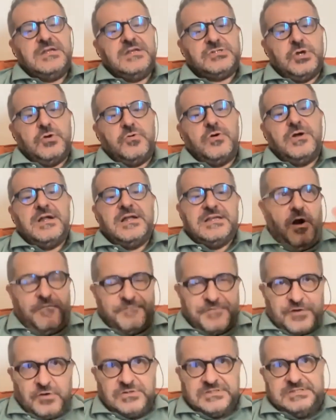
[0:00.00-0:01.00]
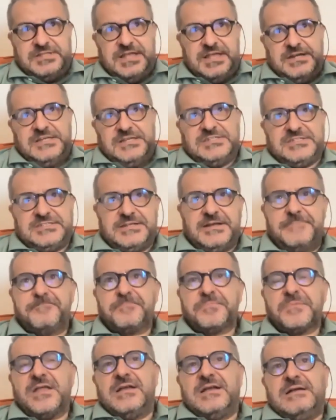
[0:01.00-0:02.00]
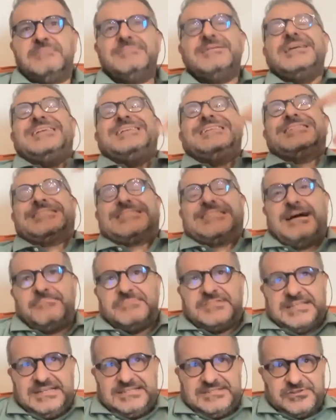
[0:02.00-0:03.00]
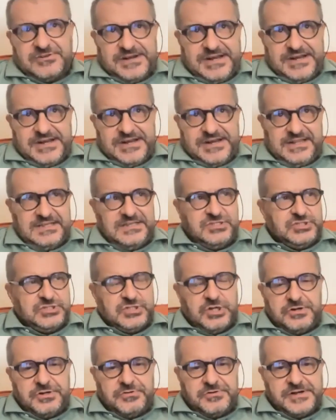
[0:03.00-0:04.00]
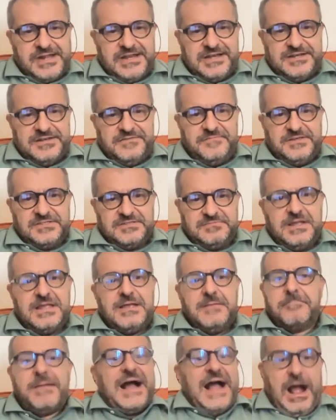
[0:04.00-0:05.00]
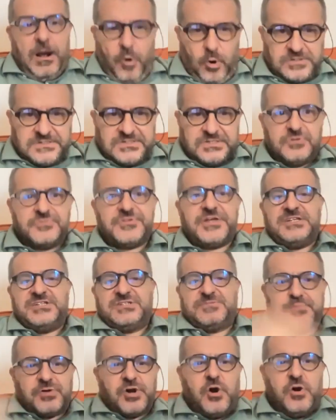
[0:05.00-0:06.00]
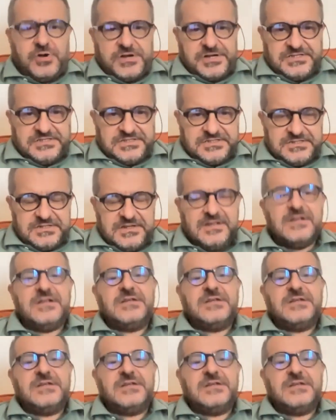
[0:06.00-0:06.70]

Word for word: So, of course, there is, uh, in some sense, rel historical relativism, but also there is progress.